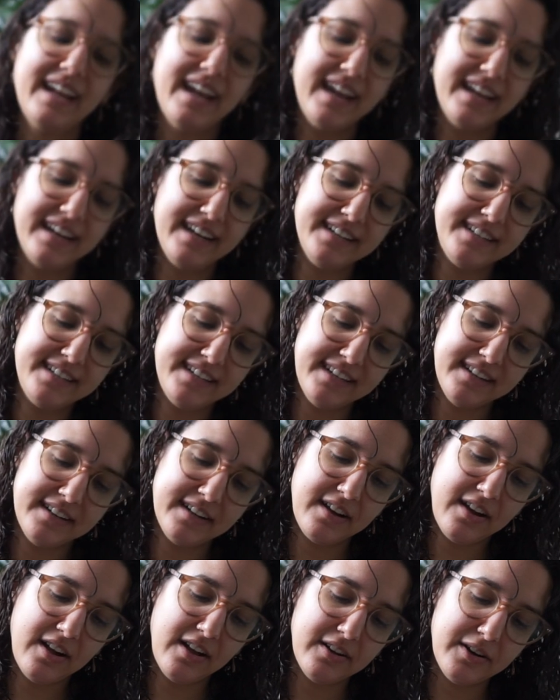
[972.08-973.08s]
And it's in the
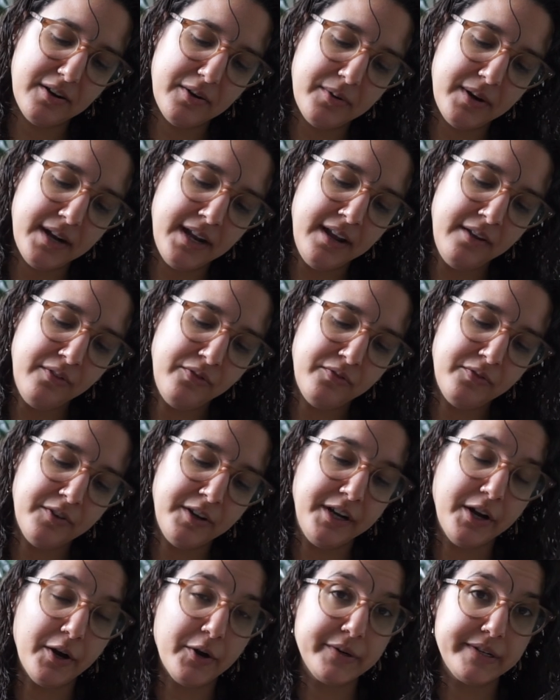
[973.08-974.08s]
colorway
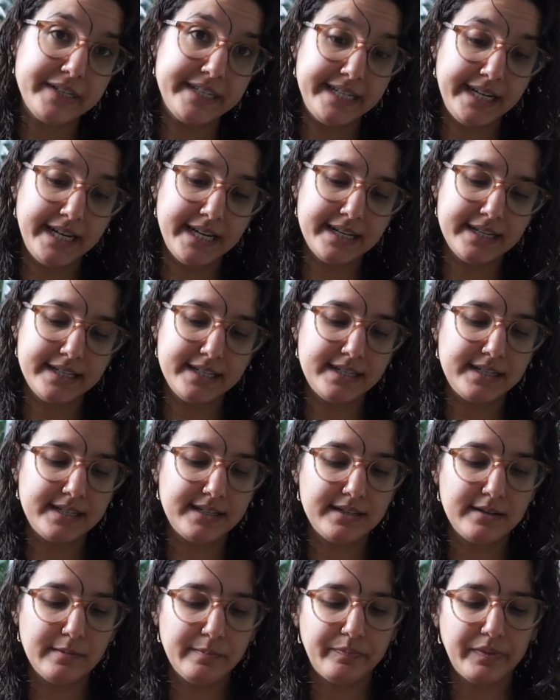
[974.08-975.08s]

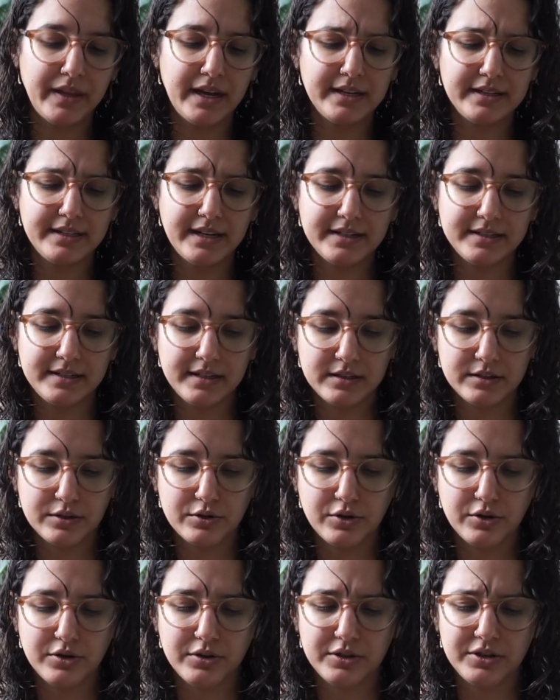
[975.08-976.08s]
306, and it has this
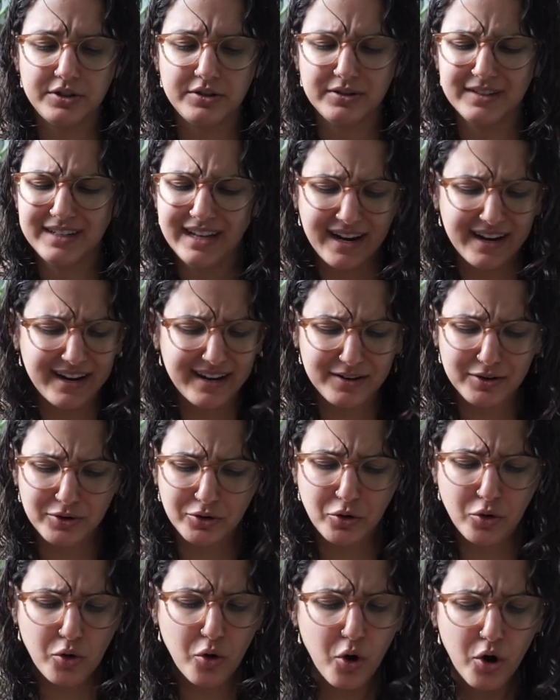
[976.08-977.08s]

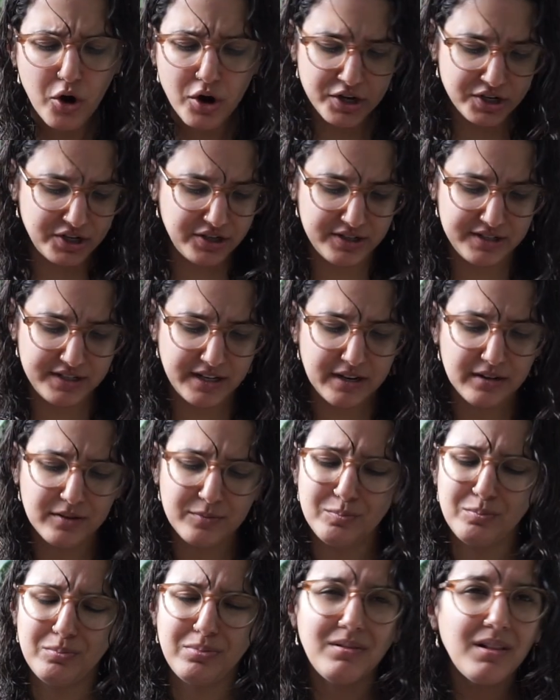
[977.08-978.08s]
gorgeous like
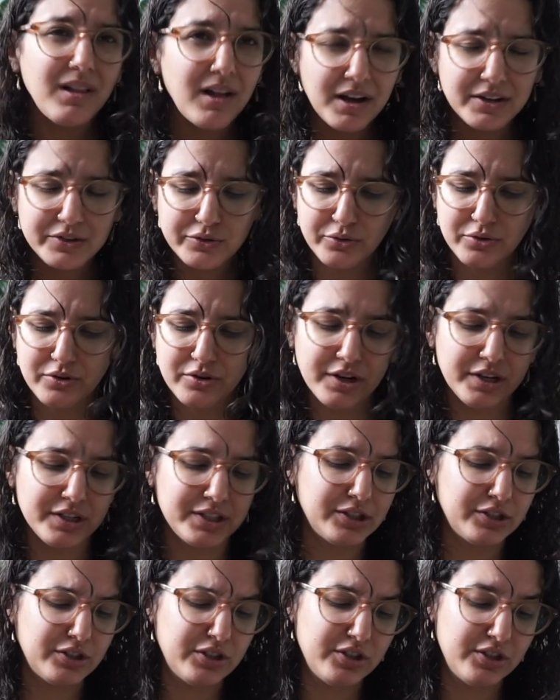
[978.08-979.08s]
blood
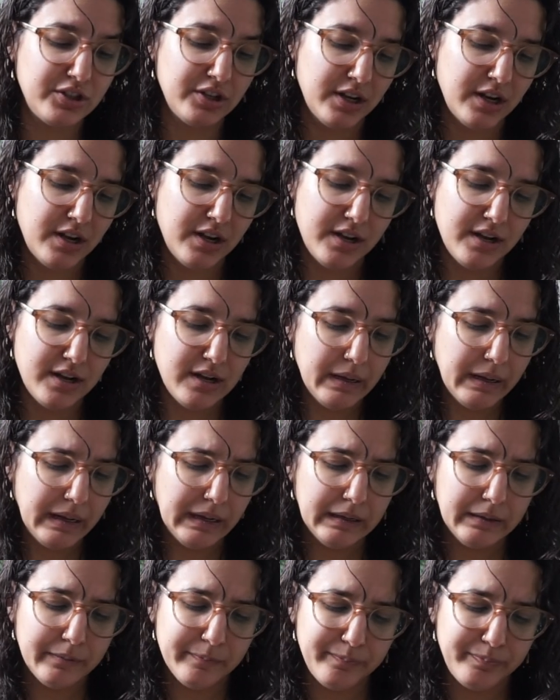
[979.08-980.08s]
orange,
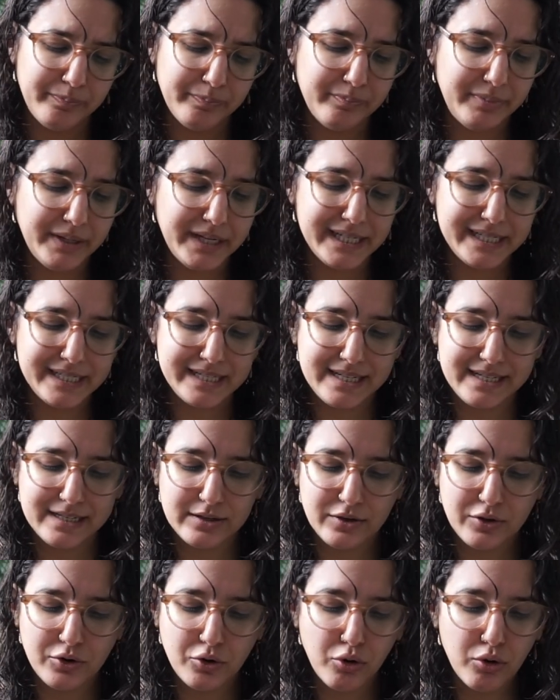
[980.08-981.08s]
bit
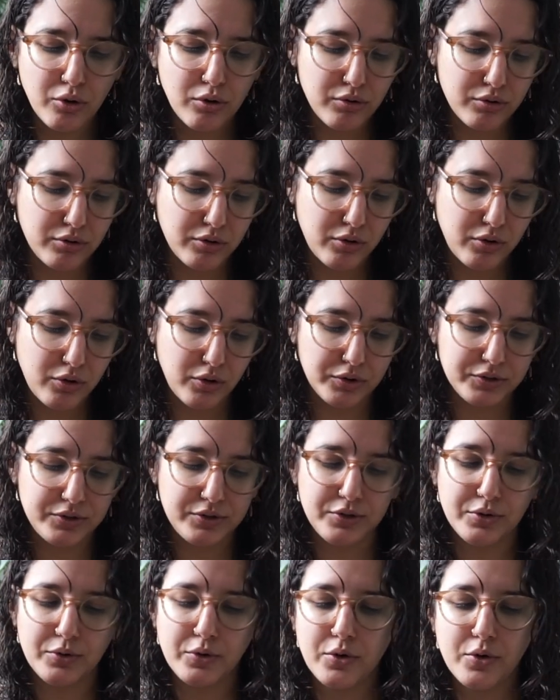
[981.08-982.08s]
coral
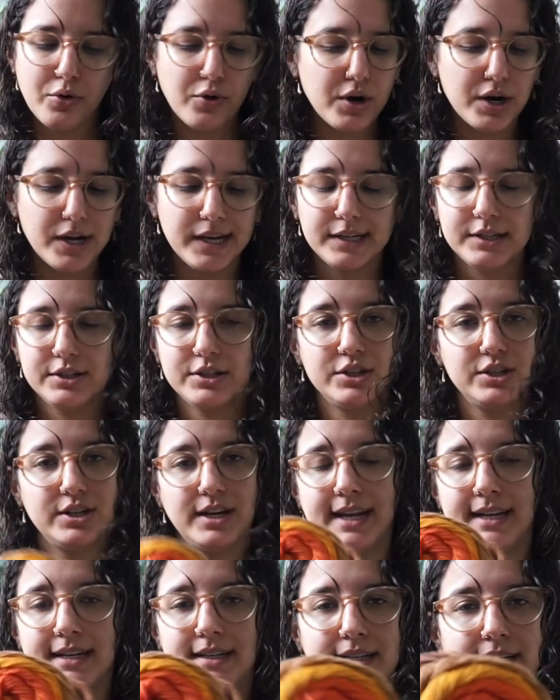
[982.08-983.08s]
to orange
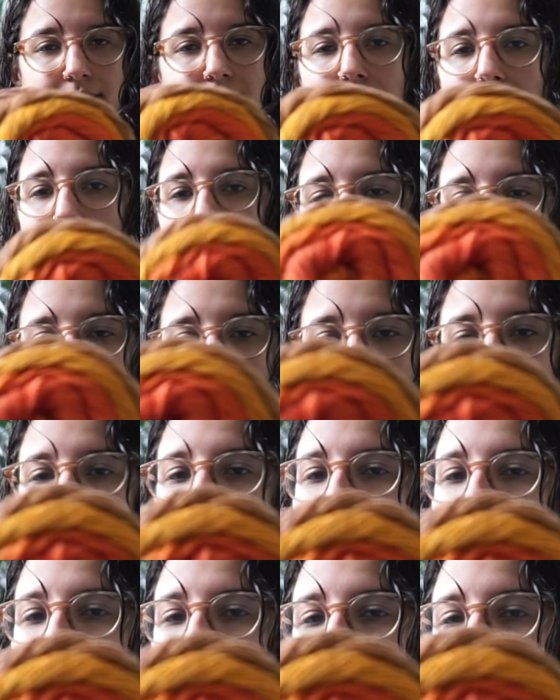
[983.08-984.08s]
and
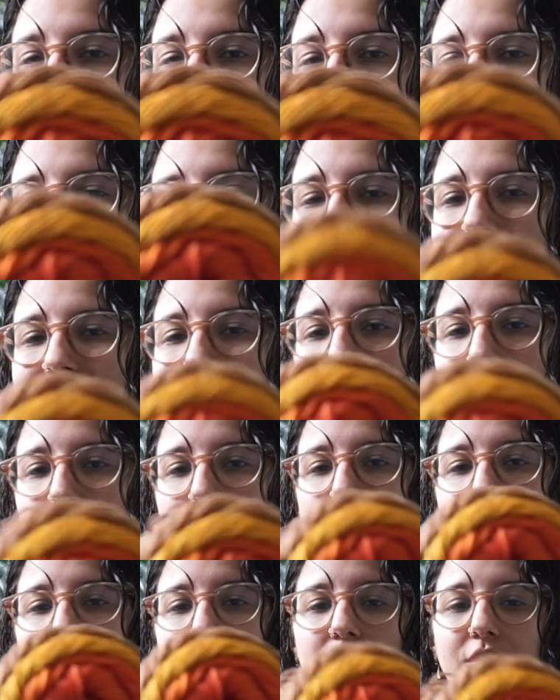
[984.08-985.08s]
yellow, like deep
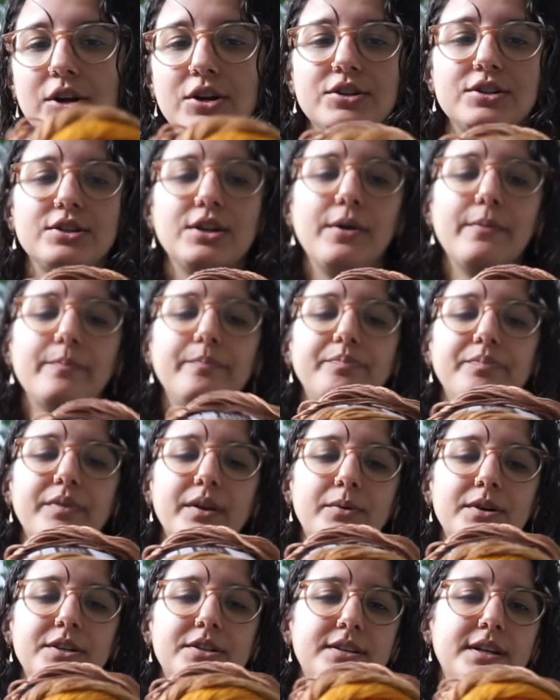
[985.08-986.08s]
colors,
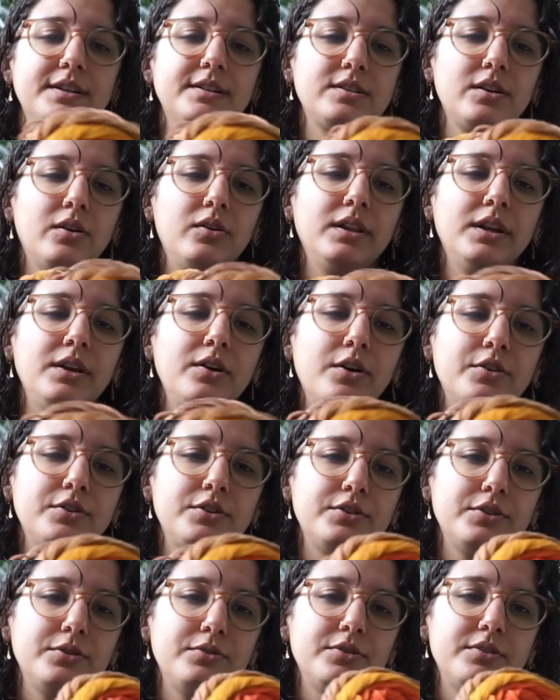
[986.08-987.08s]
which then slowly
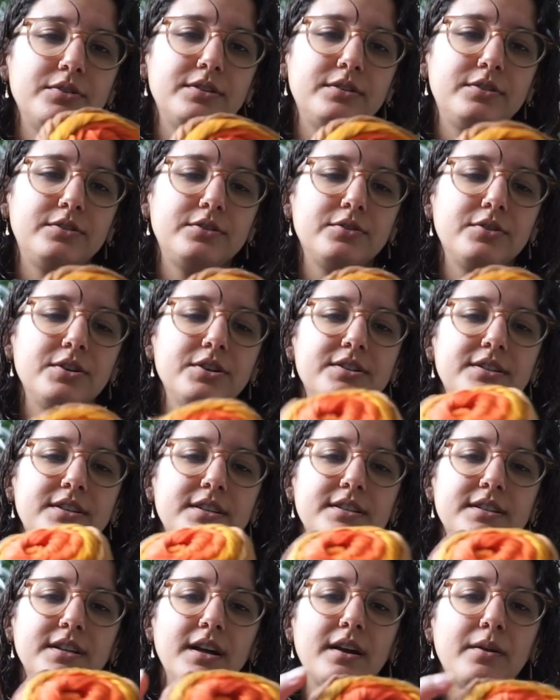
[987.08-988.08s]
goes towards
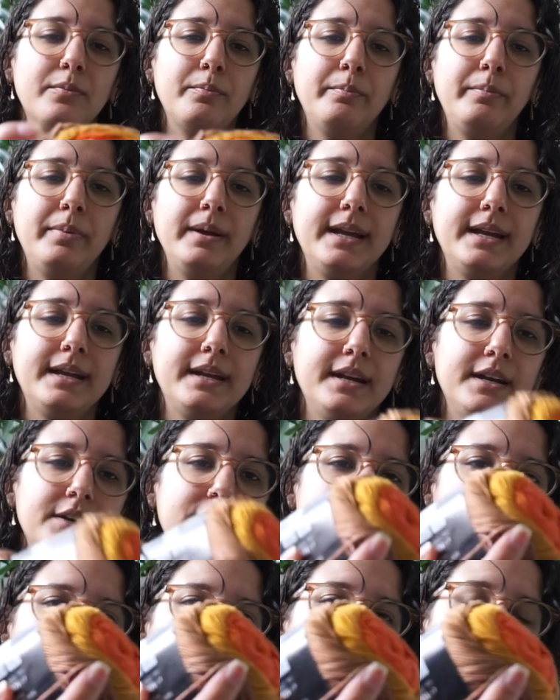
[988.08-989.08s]
this like
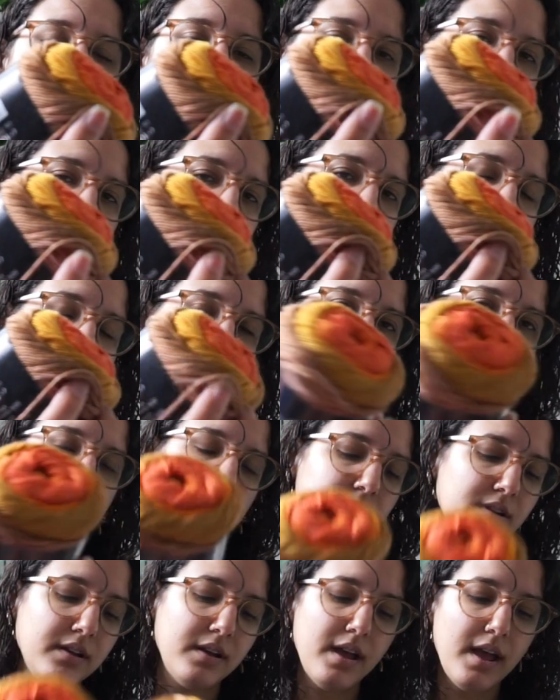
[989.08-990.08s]
pinkish
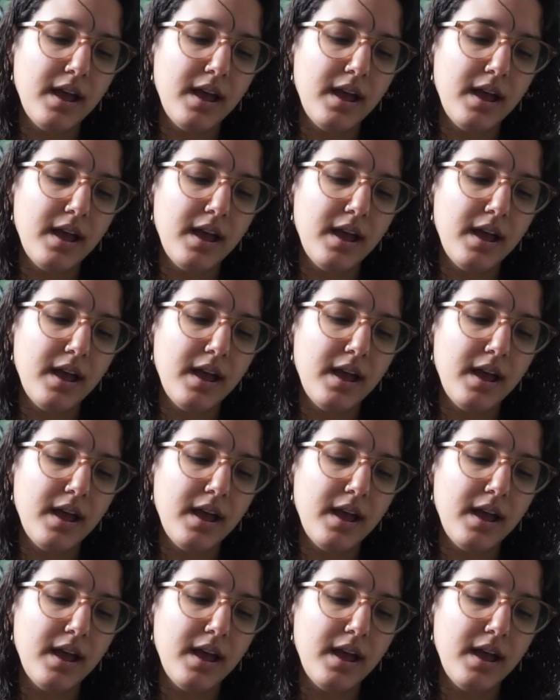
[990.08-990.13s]
brown.